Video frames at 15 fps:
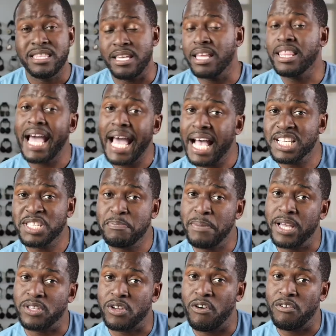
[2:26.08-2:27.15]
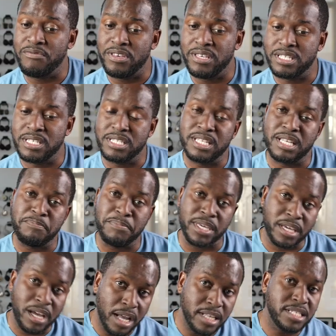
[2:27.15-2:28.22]
The other aspect of this is that
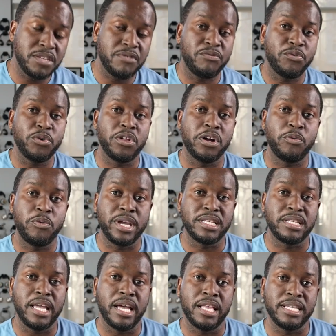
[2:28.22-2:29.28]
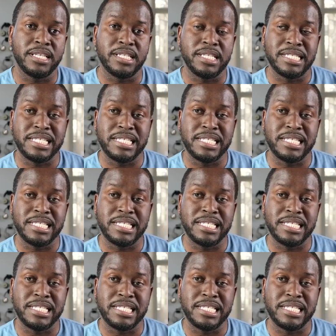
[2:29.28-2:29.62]
because it's a full array LED